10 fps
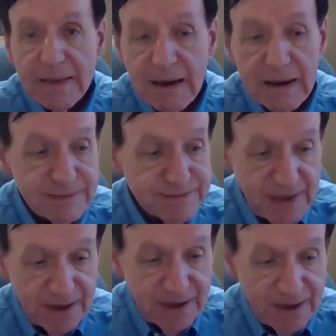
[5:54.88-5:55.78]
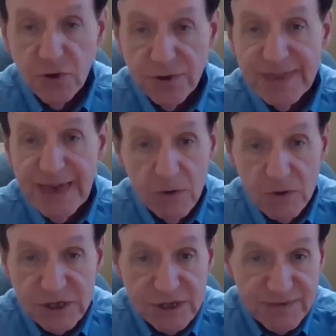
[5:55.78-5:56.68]
and they hundreds or
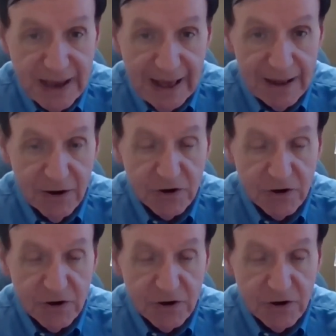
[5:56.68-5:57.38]
thousands of dollars